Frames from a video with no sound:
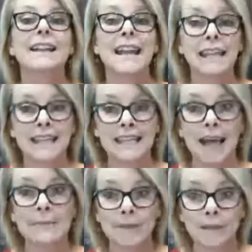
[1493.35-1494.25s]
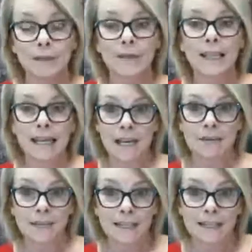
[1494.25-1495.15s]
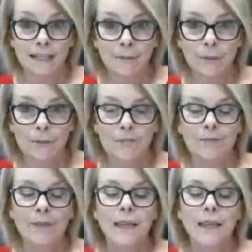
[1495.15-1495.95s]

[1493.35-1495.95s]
that is absolutely irresistible.